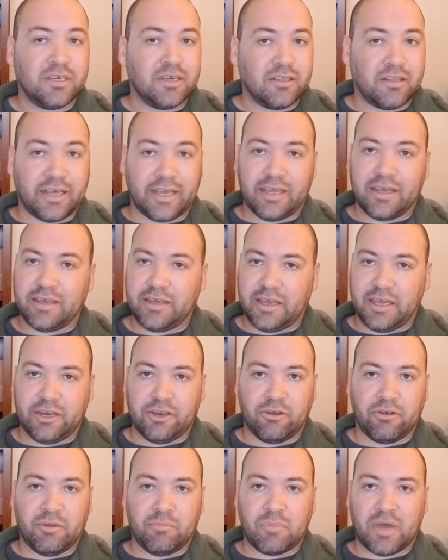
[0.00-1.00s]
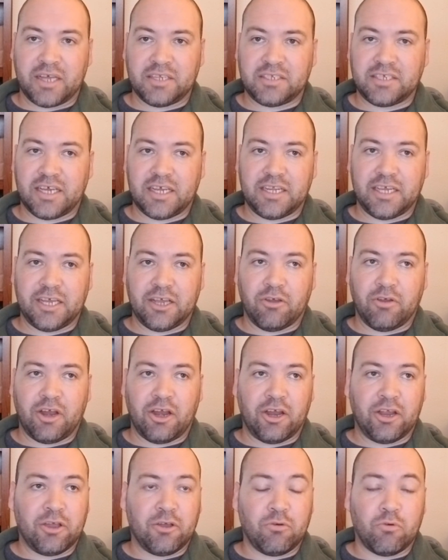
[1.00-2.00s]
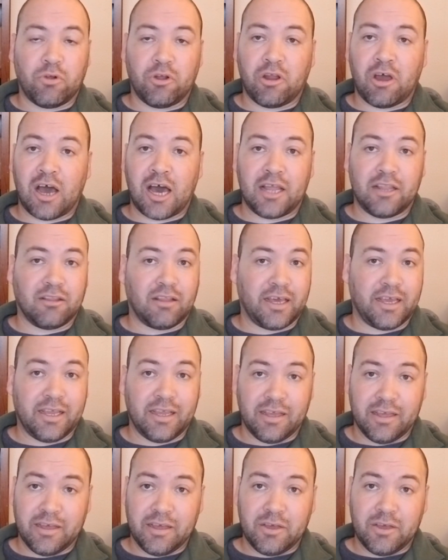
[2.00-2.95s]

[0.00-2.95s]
like, and you're in my San Diego area or not, like,